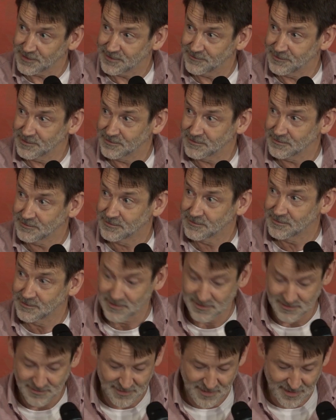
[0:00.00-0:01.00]
even,
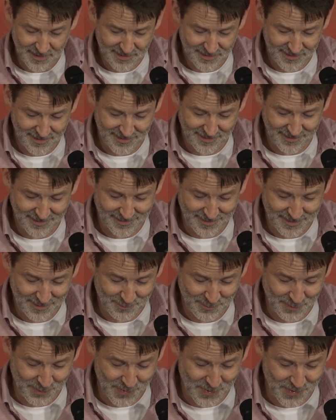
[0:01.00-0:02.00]
I think,
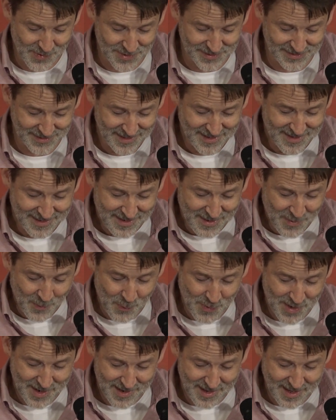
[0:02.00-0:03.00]
on board.
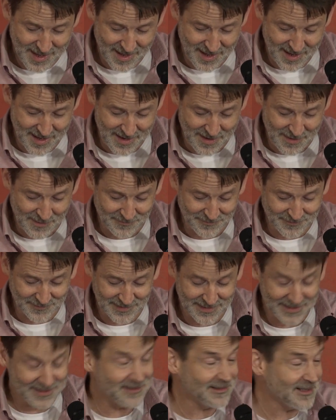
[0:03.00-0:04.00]
We have
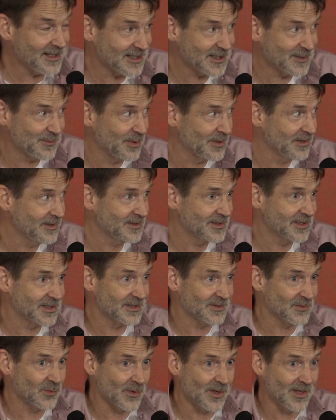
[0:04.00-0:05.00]
legal
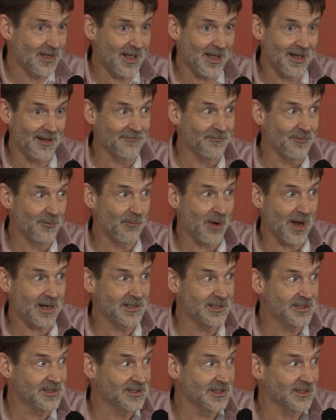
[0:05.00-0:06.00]
experts, we have a
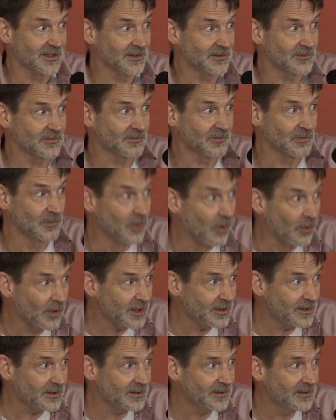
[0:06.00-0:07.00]
practicing
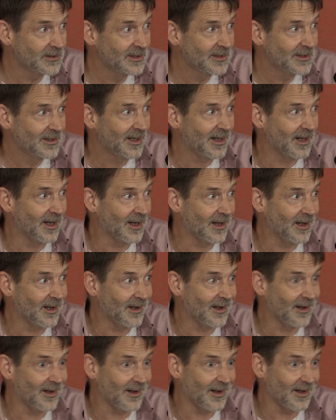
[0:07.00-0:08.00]
lawyer,
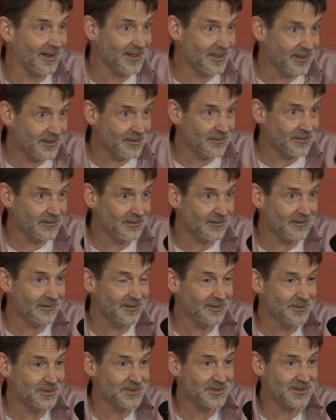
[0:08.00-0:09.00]
here,
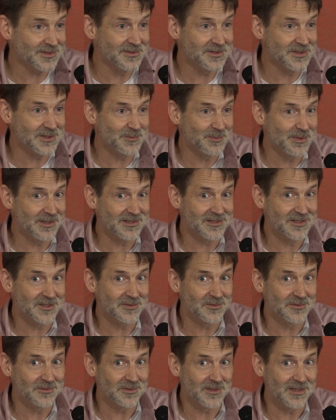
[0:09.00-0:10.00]
who's going to speak
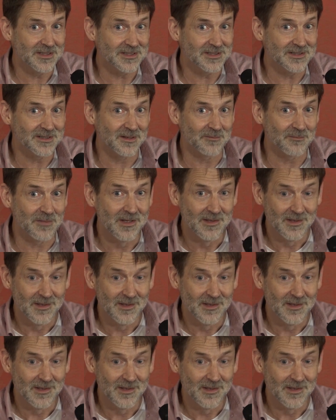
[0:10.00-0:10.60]
to us. A